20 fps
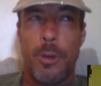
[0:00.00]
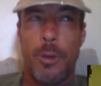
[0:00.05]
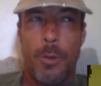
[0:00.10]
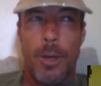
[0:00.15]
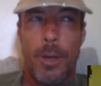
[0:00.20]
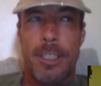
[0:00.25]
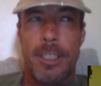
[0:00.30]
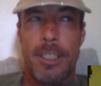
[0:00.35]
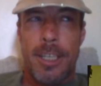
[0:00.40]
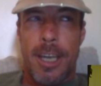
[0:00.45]
scoop
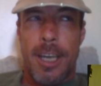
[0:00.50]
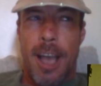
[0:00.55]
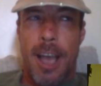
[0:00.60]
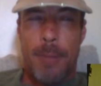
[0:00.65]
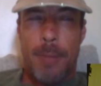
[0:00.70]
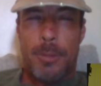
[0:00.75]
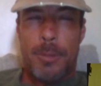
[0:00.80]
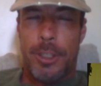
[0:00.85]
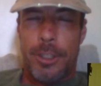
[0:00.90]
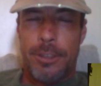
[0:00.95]
wasn't an
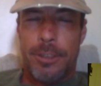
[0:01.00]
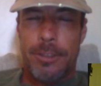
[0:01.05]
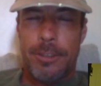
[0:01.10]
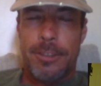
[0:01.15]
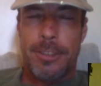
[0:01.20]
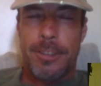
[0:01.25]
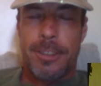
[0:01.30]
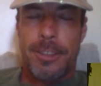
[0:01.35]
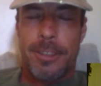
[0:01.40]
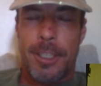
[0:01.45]
option
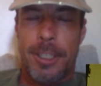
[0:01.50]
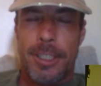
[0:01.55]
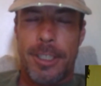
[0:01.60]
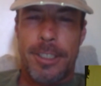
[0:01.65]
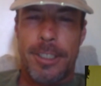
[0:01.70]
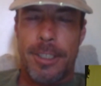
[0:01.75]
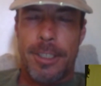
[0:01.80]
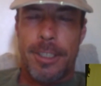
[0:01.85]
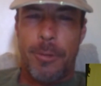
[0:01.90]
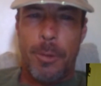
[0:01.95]

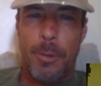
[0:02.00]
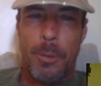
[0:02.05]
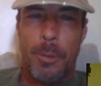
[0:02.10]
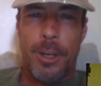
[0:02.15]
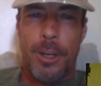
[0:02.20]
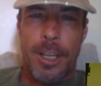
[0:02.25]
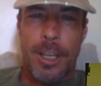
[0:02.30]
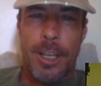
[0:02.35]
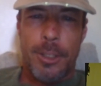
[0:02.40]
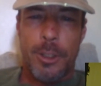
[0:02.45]
because if you
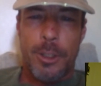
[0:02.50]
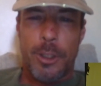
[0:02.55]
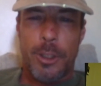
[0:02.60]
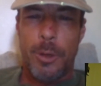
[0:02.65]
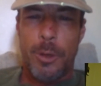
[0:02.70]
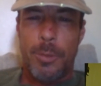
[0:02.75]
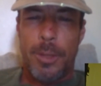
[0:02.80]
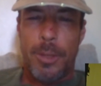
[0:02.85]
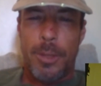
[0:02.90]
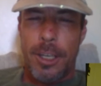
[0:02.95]
put it on the
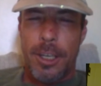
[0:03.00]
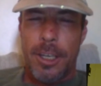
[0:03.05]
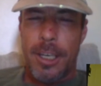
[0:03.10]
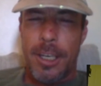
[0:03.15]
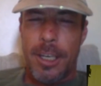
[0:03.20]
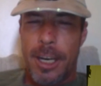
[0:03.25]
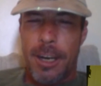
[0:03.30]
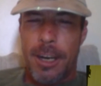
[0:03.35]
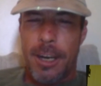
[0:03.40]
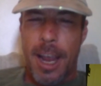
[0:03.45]
scoop, then you
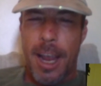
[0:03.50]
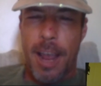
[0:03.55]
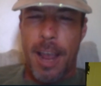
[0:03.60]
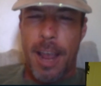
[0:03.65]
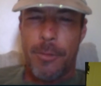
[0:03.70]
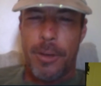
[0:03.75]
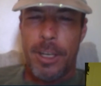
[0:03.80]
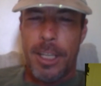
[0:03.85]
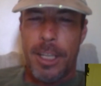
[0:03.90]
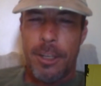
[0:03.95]
can hear
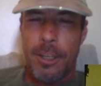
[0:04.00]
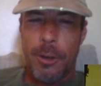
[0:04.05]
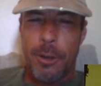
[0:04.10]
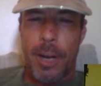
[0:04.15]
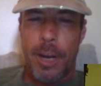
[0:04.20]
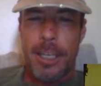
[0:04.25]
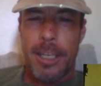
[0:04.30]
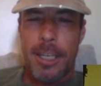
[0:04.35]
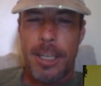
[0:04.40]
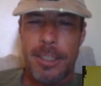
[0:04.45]
every little
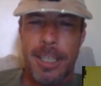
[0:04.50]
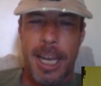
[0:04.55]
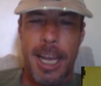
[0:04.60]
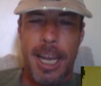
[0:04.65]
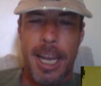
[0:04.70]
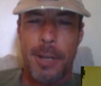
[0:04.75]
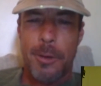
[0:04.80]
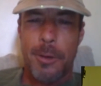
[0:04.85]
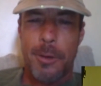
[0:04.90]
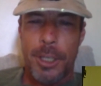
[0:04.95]
grain of
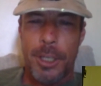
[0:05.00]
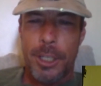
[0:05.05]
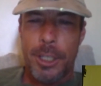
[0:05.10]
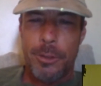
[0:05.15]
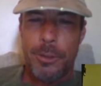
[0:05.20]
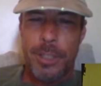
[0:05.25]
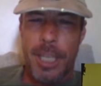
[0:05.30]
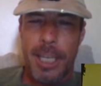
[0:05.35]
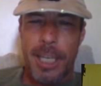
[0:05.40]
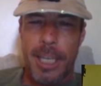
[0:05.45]
sand when
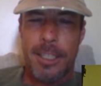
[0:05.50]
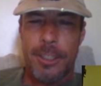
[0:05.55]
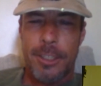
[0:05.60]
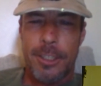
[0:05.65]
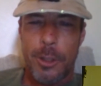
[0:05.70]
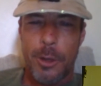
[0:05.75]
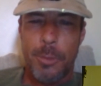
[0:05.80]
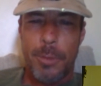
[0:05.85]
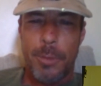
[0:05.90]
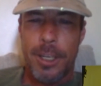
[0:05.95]
you dig the
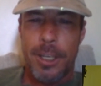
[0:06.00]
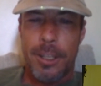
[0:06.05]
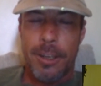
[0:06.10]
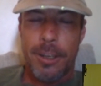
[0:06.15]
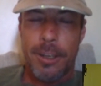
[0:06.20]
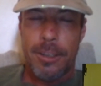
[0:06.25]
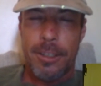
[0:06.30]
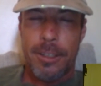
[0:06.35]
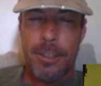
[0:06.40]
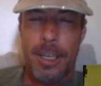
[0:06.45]
scoop
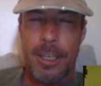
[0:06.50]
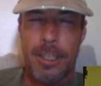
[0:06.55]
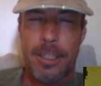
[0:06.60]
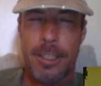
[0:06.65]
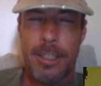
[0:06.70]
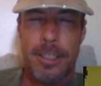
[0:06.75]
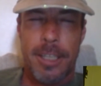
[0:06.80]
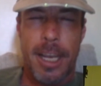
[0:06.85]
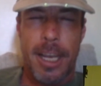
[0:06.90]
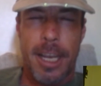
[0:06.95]
into
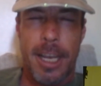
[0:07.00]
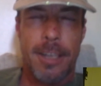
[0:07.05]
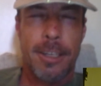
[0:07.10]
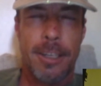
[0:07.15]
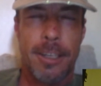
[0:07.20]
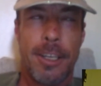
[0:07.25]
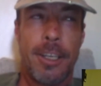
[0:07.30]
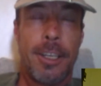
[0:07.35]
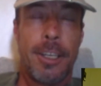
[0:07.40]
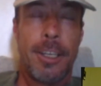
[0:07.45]
the sand.
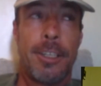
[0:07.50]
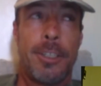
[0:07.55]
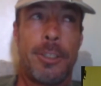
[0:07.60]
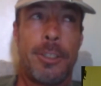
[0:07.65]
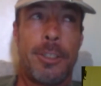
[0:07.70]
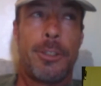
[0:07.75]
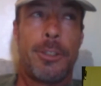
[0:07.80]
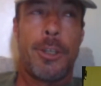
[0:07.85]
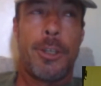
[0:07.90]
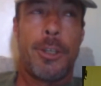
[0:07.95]

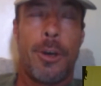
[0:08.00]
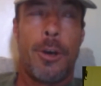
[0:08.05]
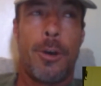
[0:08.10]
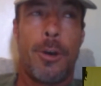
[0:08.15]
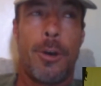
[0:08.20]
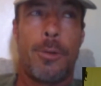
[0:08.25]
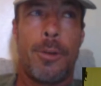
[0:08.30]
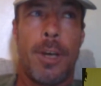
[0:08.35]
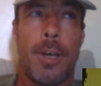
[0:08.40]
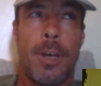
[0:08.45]

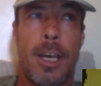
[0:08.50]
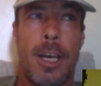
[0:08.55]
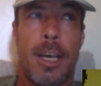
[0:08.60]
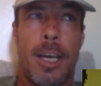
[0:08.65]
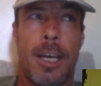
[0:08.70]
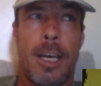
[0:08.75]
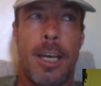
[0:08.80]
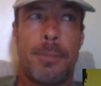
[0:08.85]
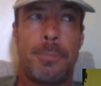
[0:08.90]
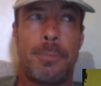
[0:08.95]
So
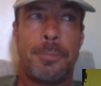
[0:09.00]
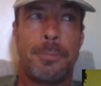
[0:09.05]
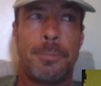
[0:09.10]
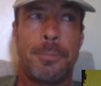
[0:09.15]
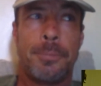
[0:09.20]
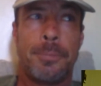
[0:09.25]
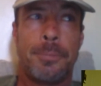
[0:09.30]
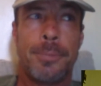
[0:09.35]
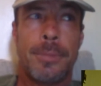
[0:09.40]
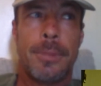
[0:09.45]

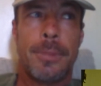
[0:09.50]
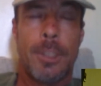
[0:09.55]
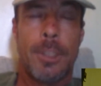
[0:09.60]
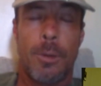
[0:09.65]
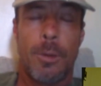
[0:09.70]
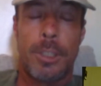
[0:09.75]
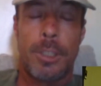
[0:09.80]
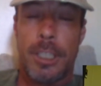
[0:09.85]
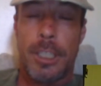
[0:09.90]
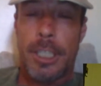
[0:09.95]

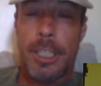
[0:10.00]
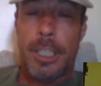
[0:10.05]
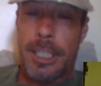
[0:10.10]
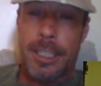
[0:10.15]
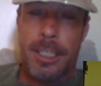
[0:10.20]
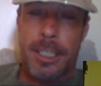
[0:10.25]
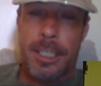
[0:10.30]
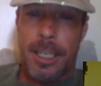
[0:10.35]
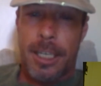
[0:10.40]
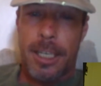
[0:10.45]
someone
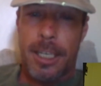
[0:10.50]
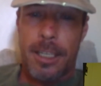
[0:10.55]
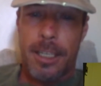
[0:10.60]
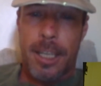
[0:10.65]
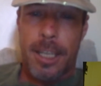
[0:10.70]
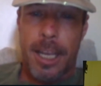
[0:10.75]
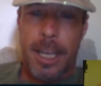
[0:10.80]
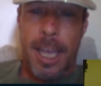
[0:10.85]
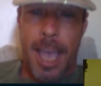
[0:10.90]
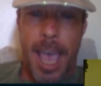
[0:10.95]
suggested
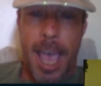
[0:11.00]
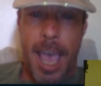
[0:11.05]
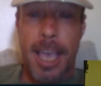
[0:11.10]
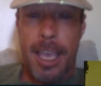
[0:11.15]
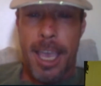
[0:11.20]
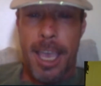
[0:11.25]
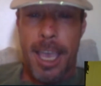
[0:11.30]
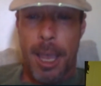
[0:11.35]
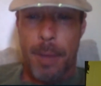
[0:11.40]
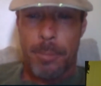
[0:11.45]
like a hat
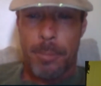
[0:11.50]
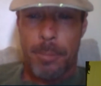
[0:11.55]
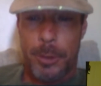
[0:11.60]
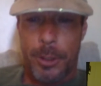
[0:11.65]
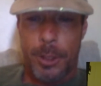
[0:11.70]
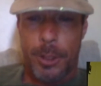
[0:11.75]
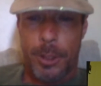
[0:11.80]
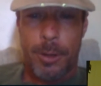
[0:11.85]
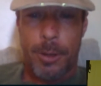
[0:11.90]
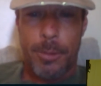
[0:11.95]
cam.
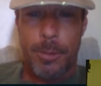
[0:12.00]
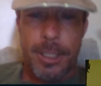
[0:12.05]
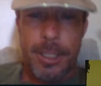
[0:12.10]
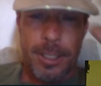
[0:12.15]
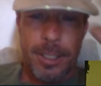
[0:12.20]
So I went